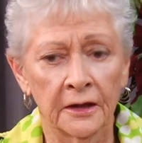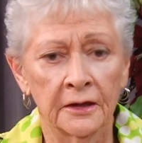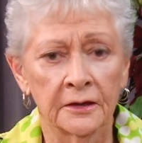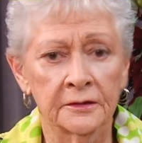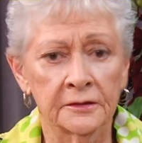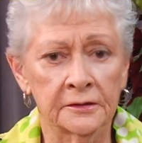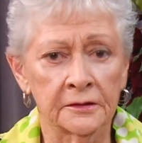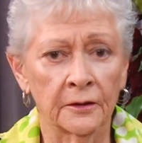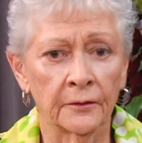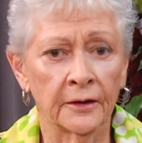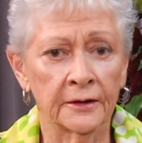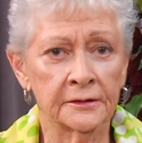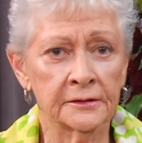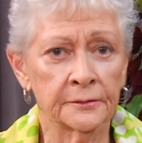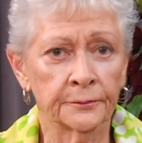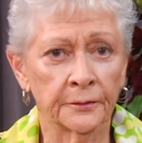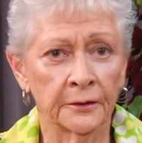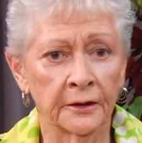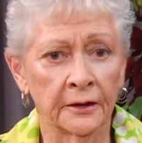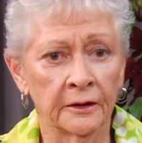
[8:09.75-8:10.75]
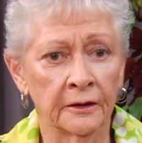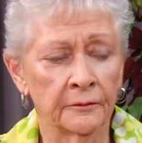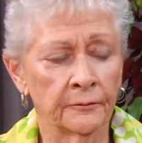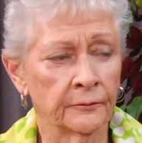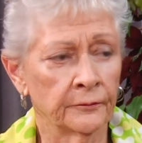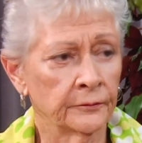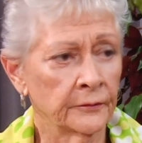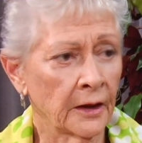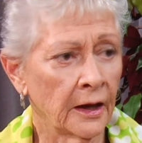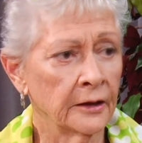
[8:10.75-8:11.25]
So I spray them,
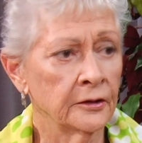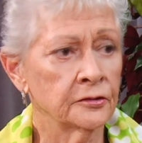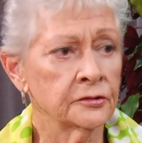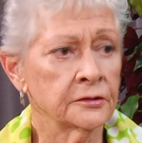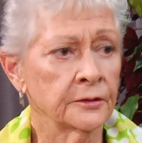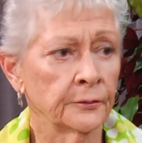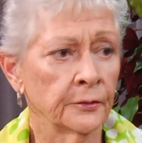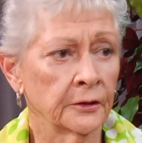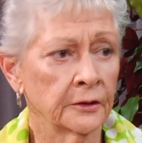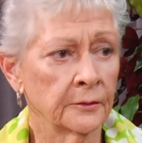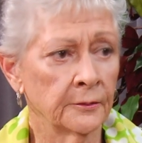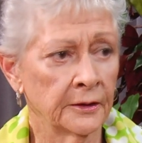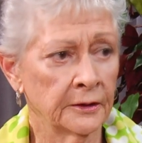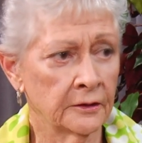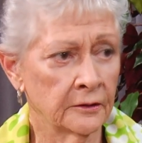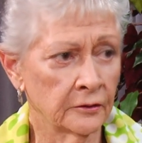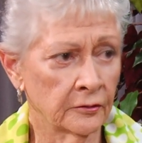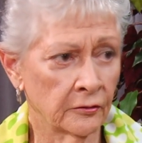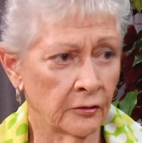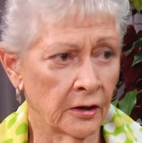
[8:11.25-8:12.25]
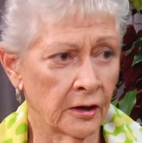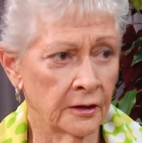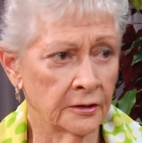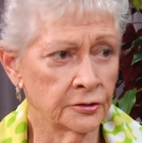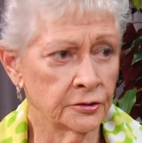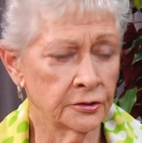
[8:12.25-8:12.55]
I usually bring them in the garage.